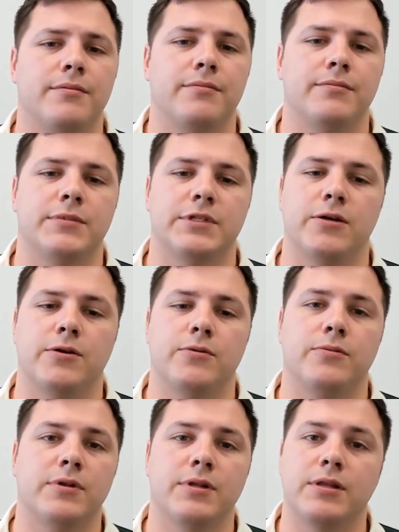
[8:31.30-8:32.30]
So,
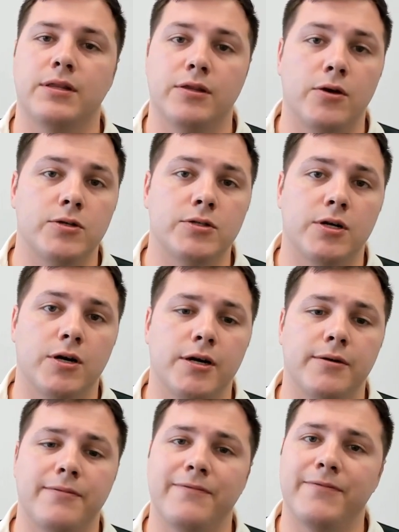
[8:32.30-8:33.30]
those
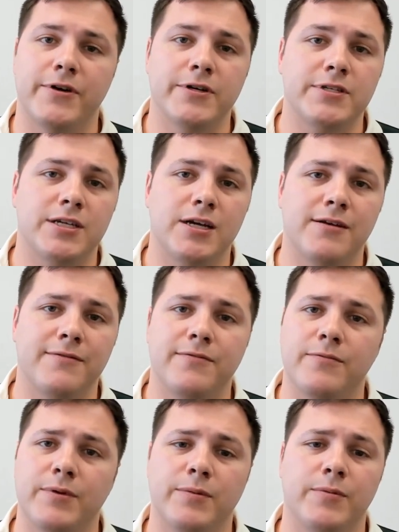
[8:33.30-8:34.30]
are, first off,
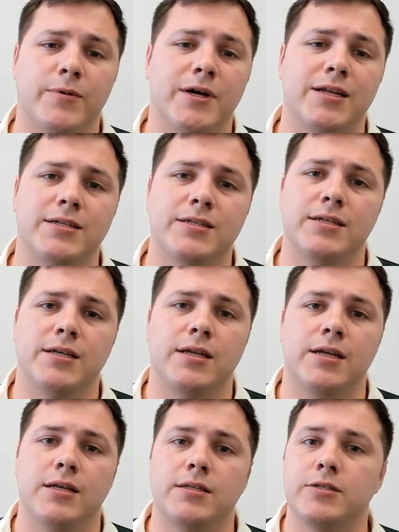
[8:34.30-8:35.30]
we want
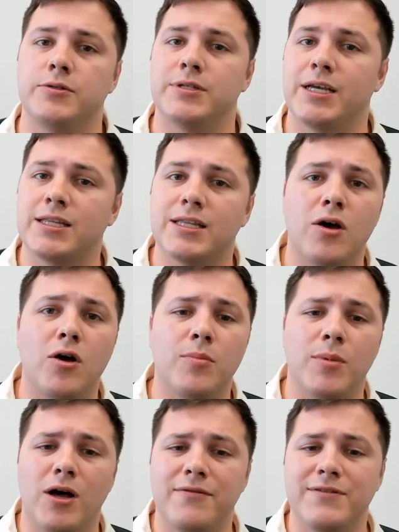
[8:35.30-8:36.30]
to take the home
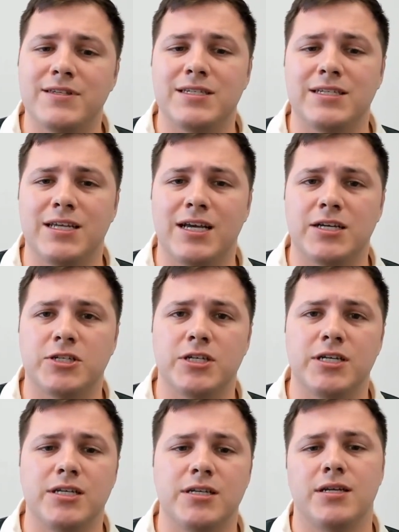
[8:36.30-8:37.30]
office
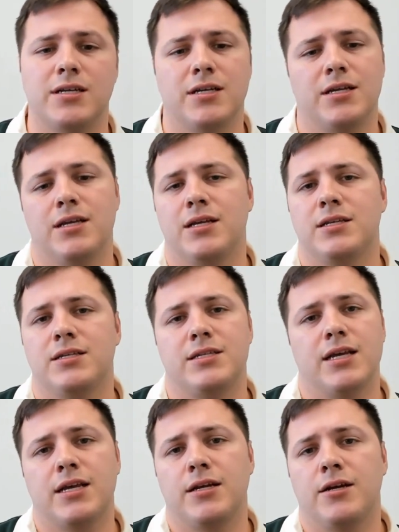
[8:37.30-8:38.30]
deduction.
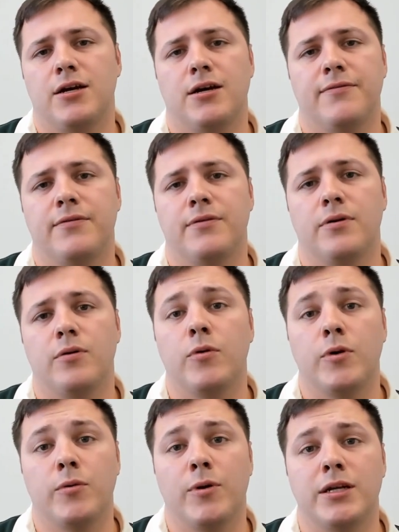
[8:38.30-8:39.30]
Second off, we
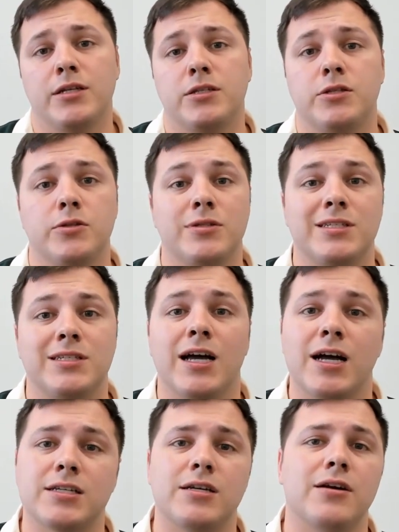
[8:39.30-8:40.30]
want to
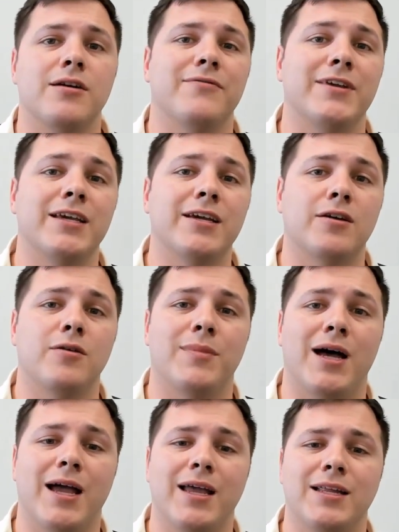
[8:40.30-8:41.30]
deduct our vehicle
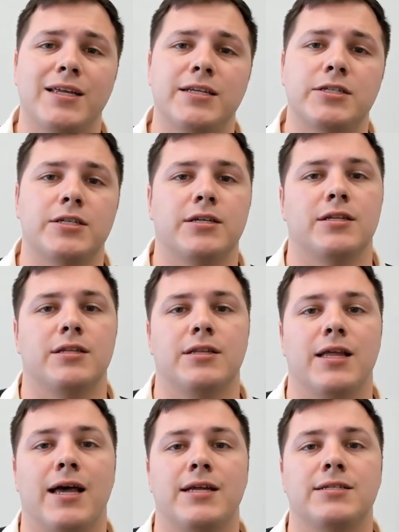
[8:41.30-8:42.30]
mileage
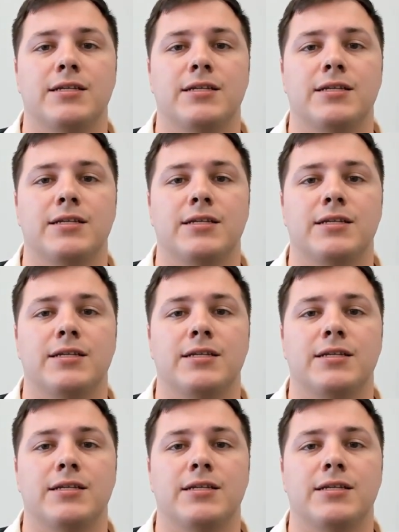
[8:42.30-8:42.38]
that